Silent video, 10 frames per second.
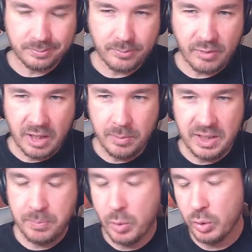I
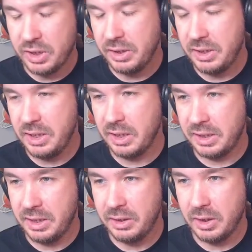mean, more than the
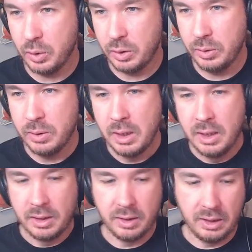Kid Goku
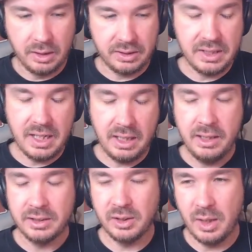DA.
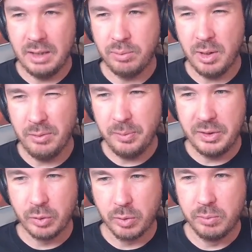So I'd probably
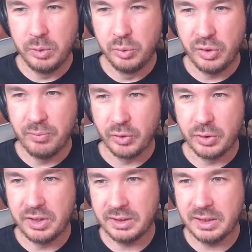remove him for
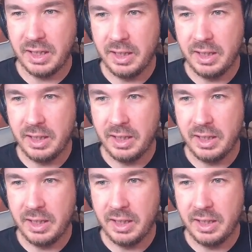this guy.